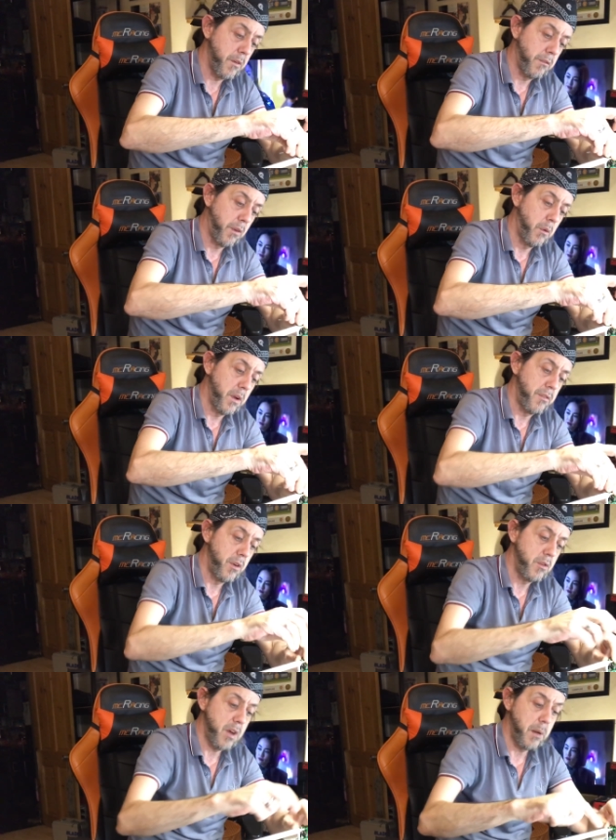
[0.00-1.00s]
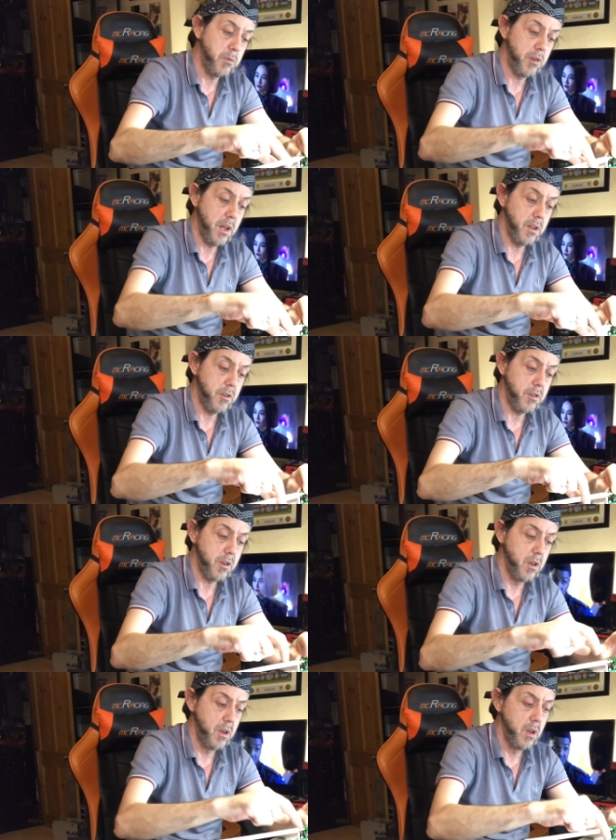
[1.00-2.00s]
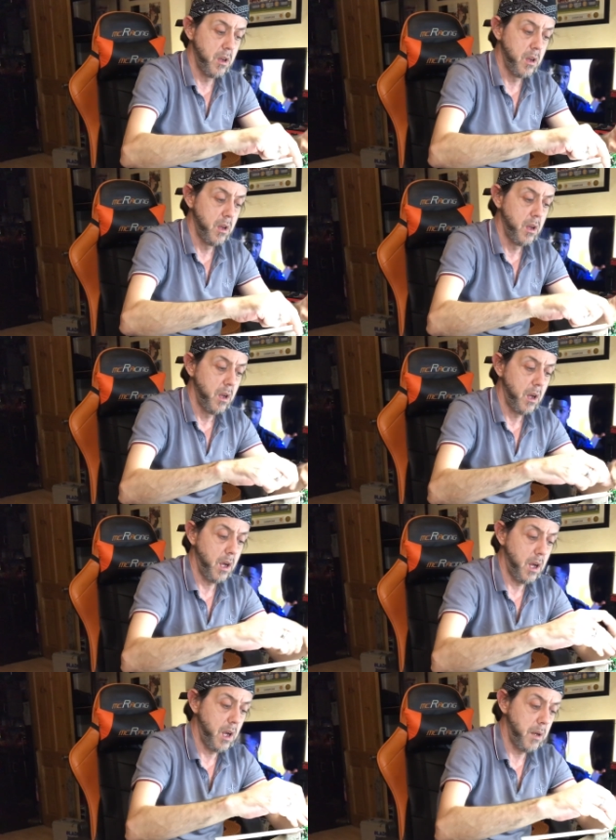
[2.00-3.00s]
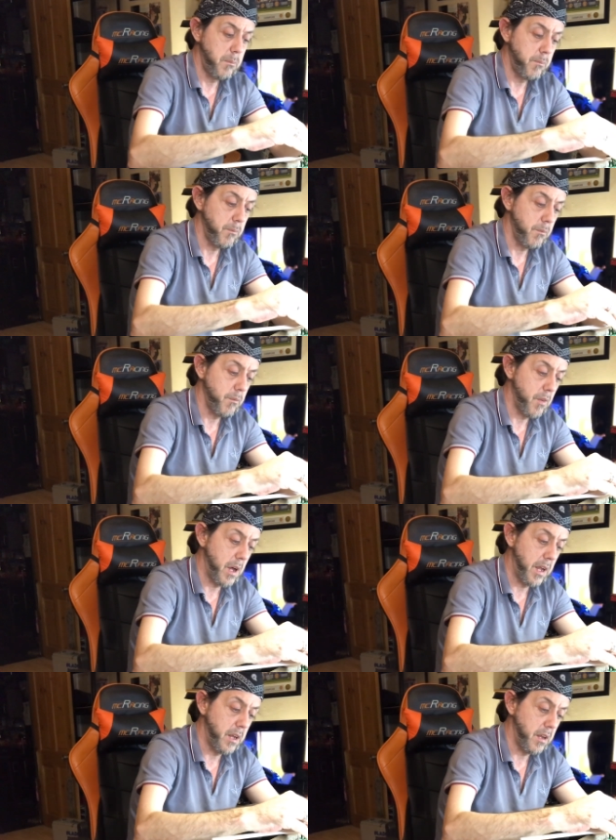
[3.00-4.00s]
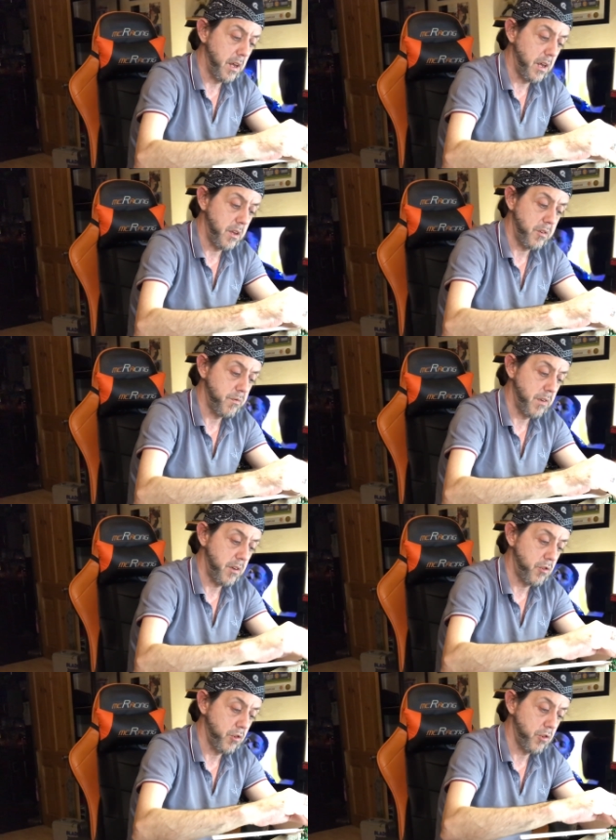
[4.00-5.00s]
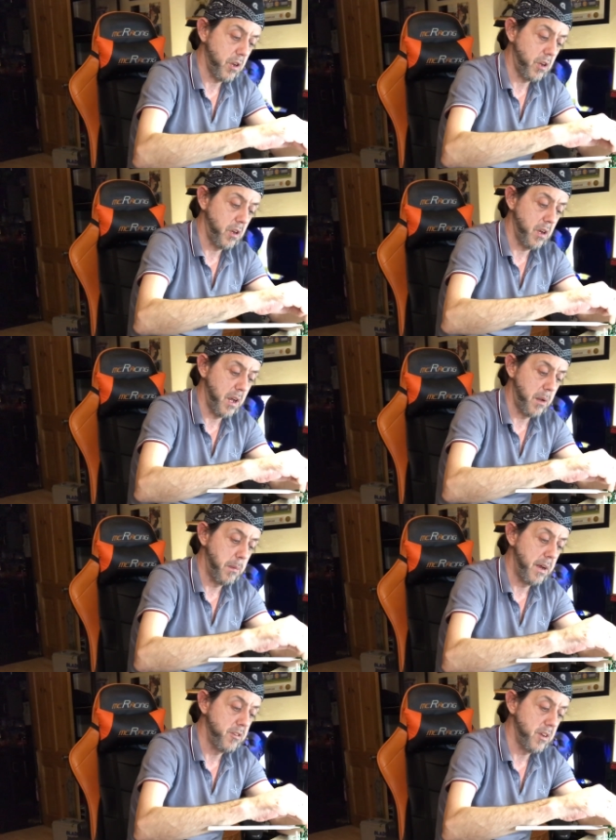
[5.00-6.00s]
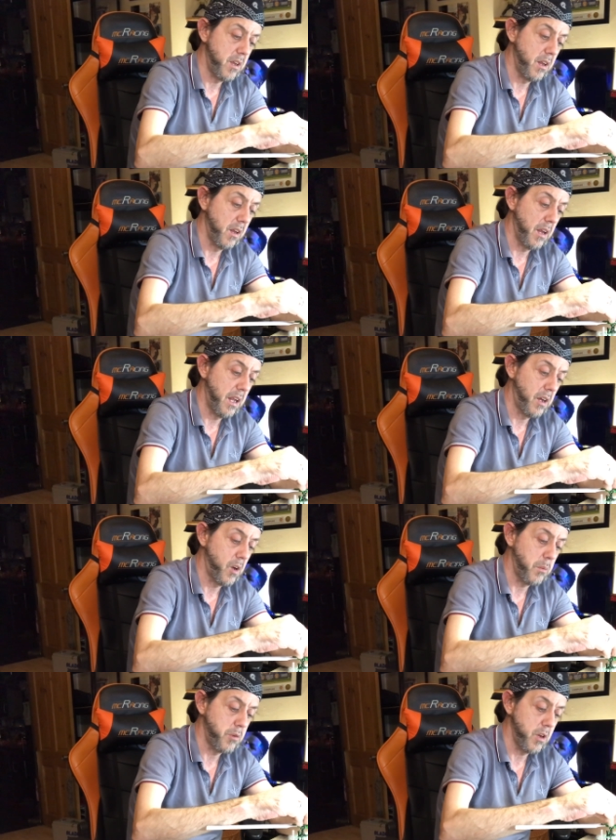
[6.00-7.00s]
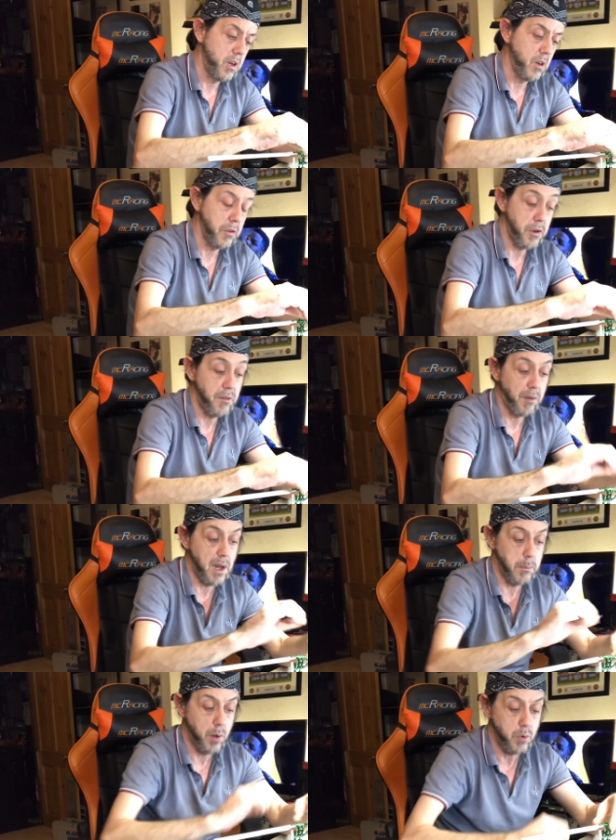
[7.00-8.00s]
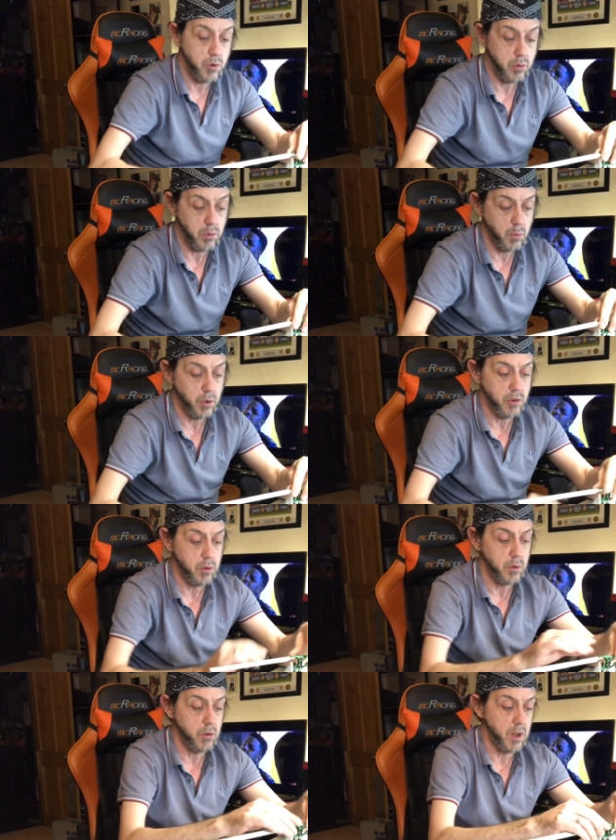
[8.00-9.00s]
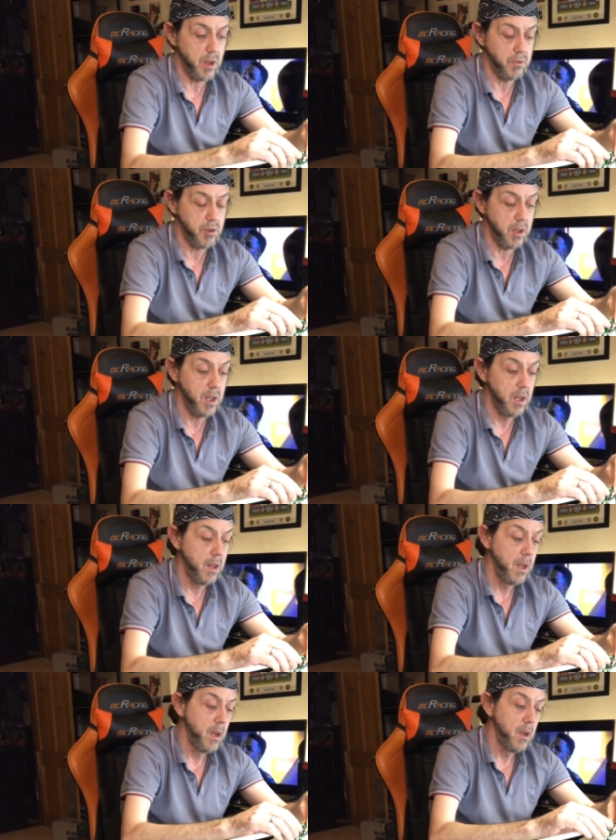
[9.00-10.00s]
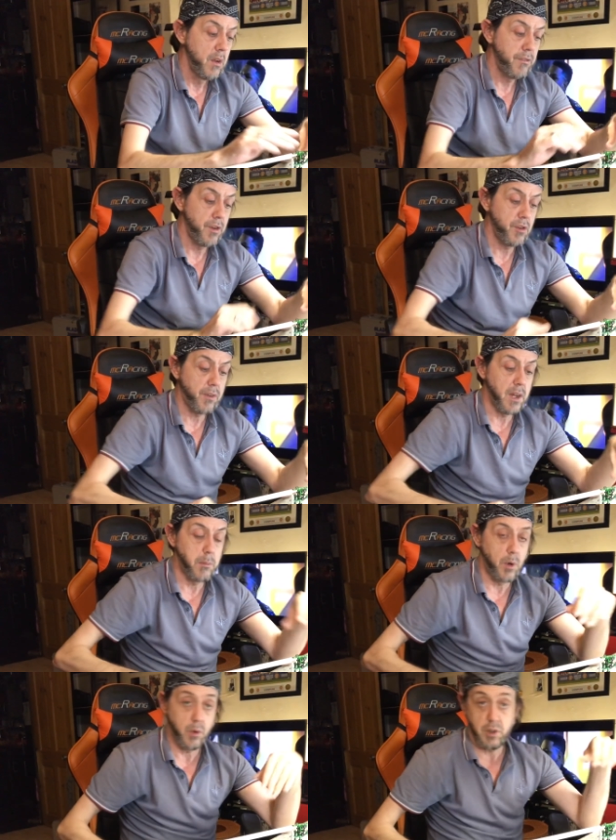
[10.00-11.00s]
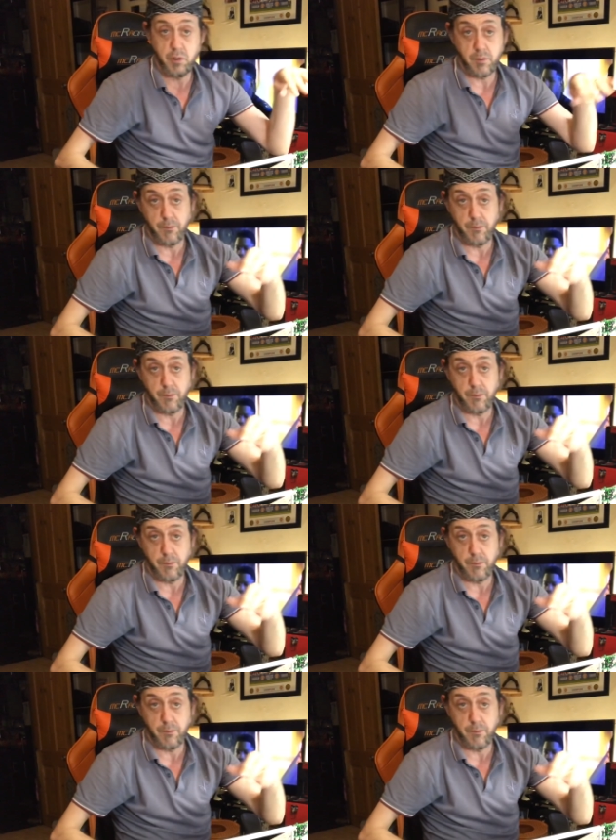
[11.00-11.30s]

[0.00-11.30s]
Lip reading: a few times since, and it's just an amazing little helicopter. You've got 3 flight modes, 1, 2 and 3 obviously. First flight mode is